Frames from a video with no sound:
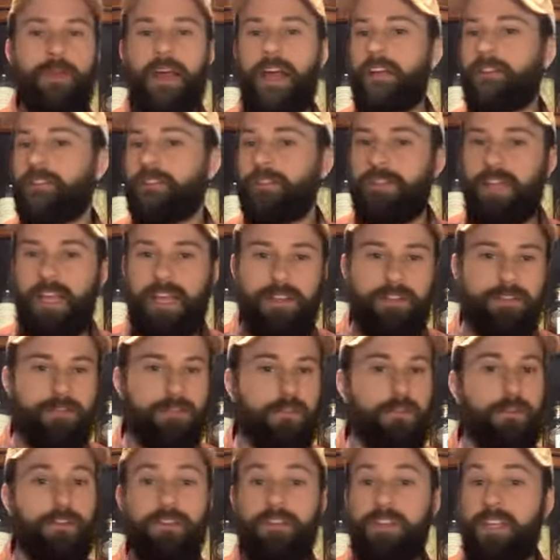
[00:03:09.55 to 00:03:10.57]
master
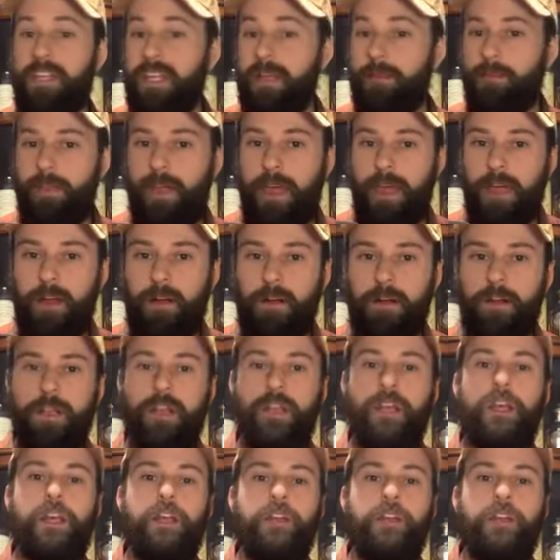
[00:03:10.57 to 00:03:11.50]
taster, the team there